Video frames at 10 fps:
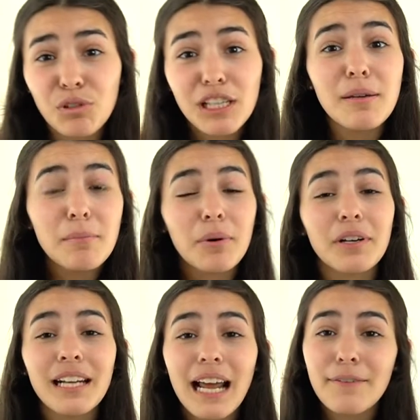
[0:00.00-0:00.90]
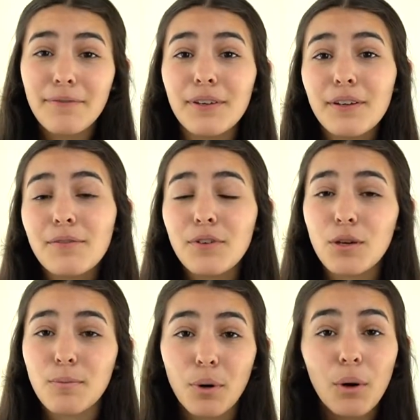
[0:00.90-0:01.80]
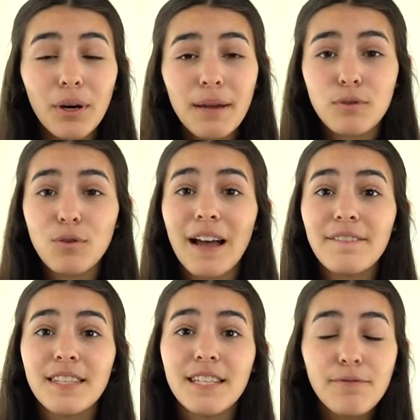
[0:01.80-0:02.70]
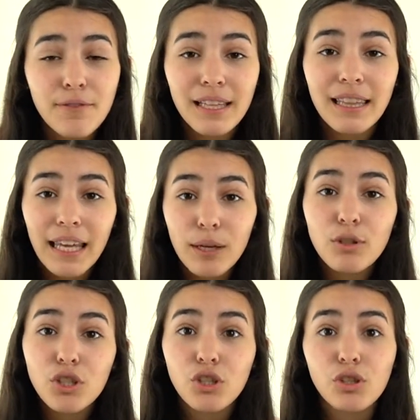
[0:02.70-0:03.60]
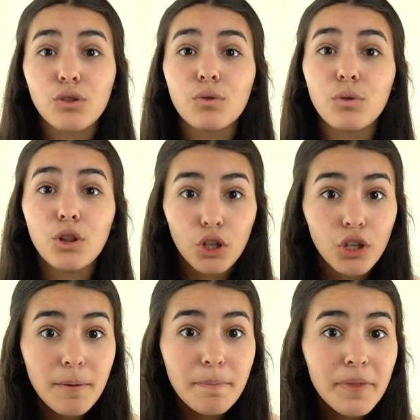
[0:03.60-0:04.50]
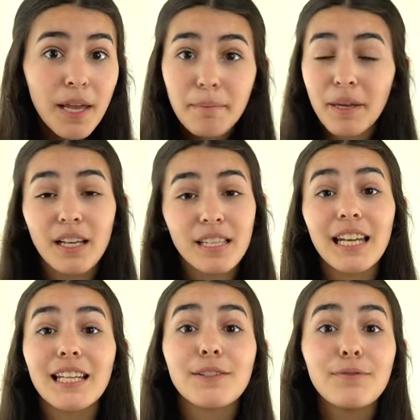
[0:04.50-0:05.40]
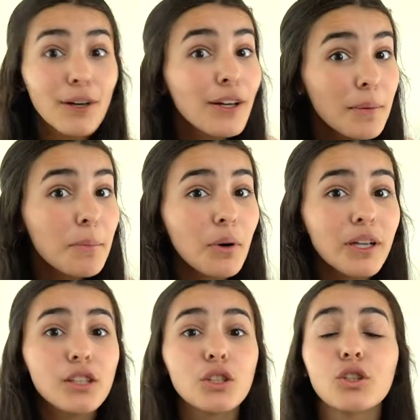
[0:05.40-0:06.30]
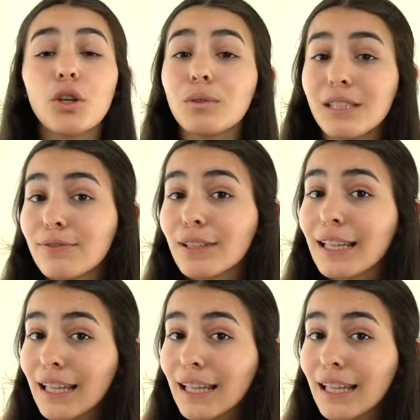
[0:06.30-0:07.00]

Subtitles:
really important, I feel, for the program to have different language to learn, because it is very important to know different